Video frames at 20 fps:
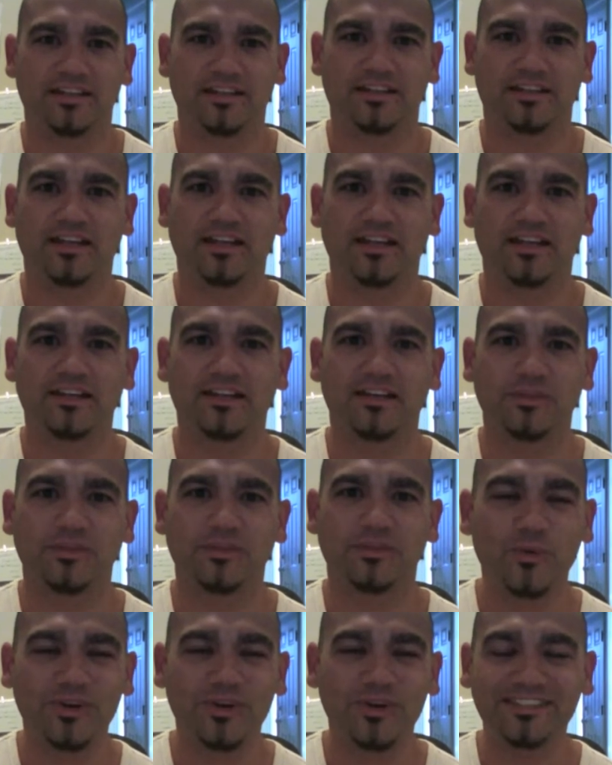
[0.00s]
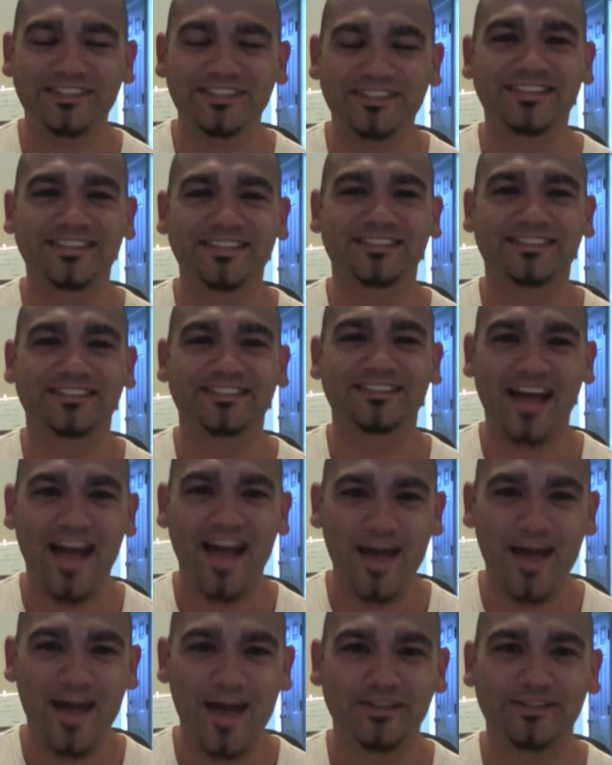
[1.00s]
Like, the worst thing that's going to
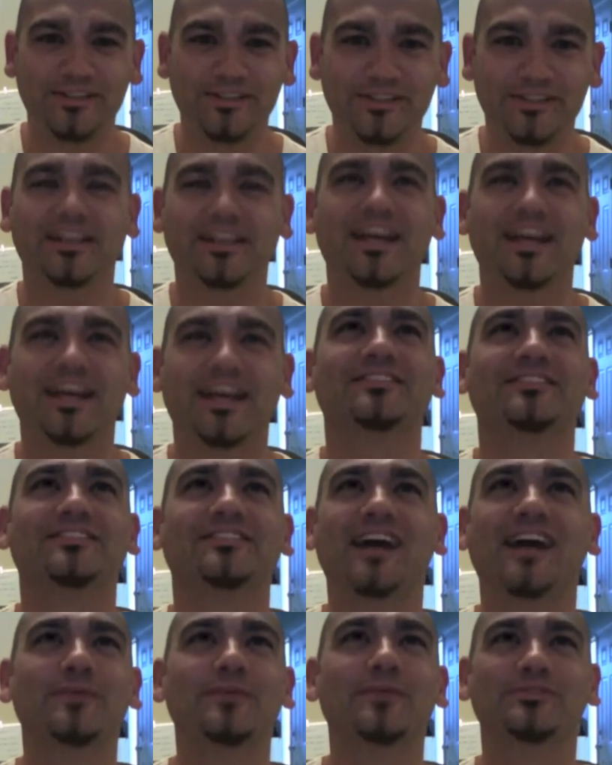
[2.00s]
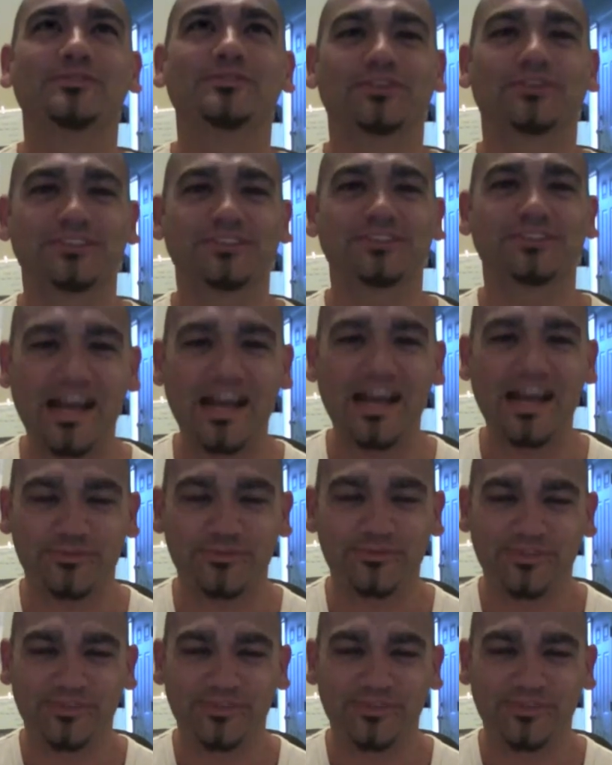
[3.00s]
happen is you're going to have the time of your life.